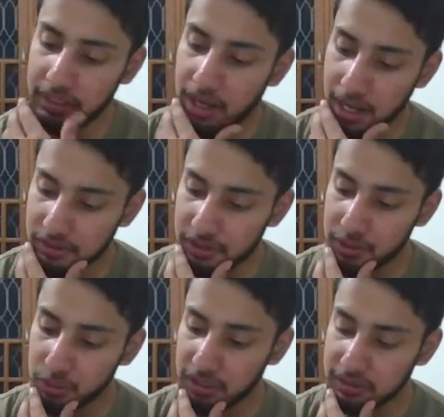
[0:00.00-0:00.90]
are actually
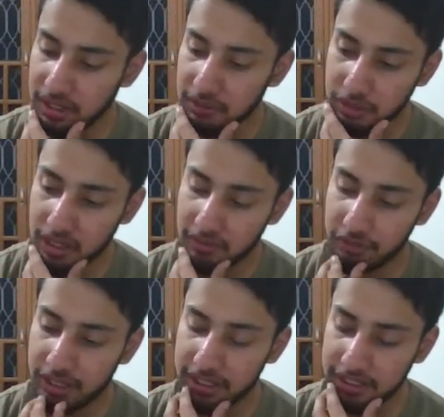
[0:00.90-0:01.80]
two things that
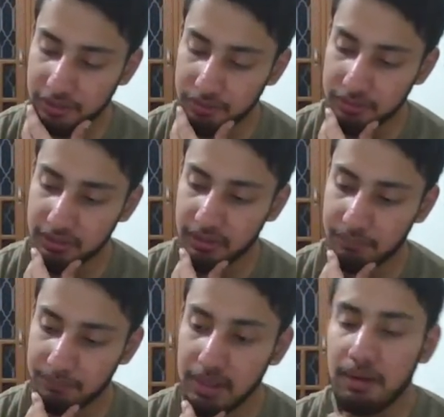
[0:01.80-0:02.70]
we can introduce here,
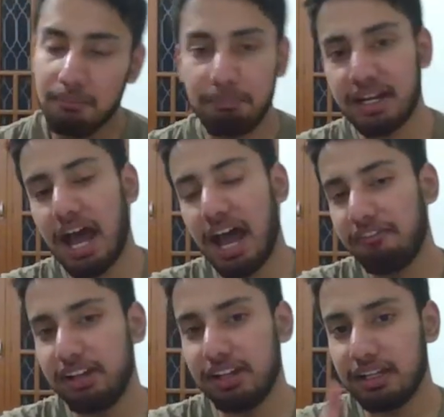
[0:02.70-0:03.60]
but I
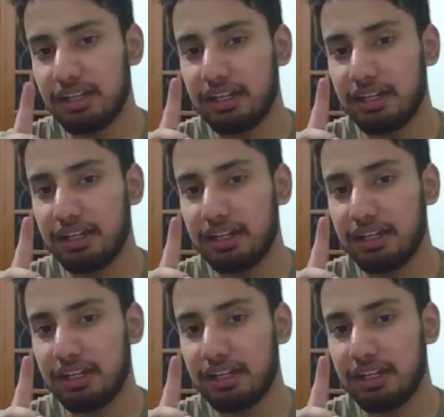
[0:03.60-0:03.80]
will